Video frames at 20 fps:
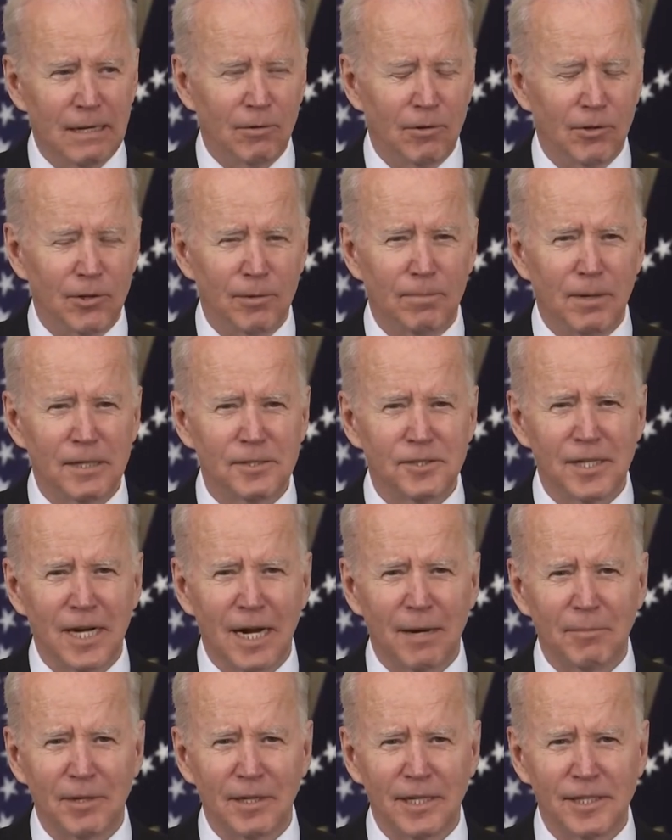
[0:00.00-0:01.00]
Well, the budget
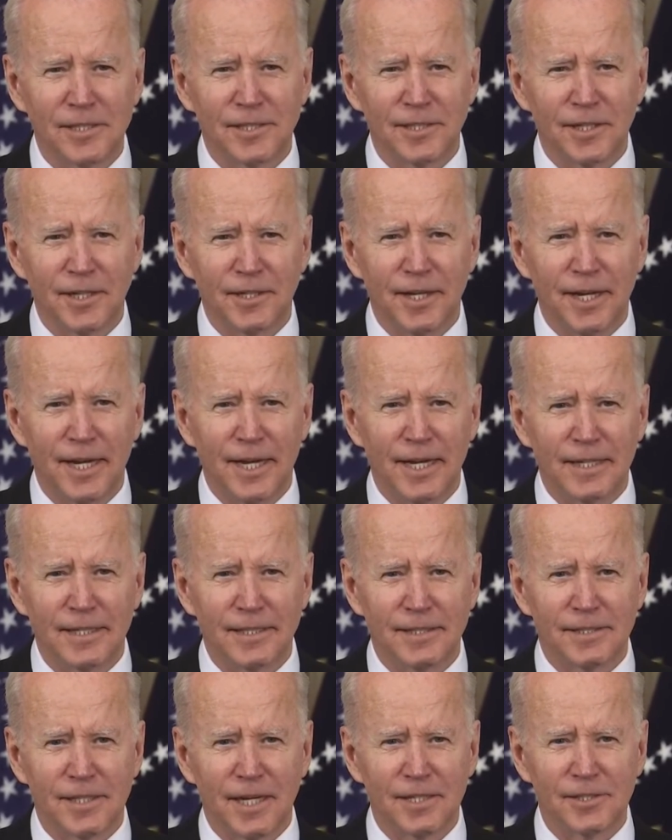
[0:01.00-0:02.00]
I'm releasing
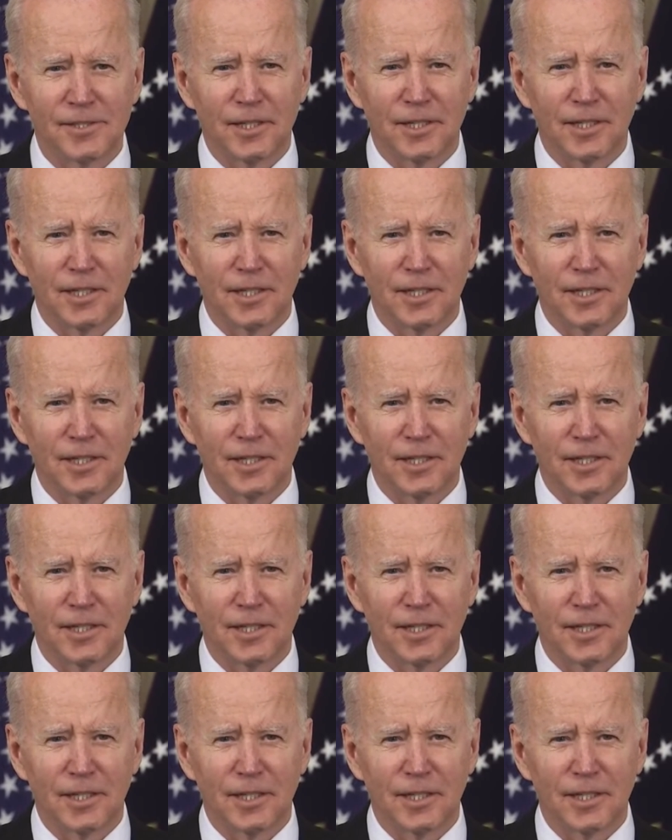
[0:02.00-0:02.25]
today sends a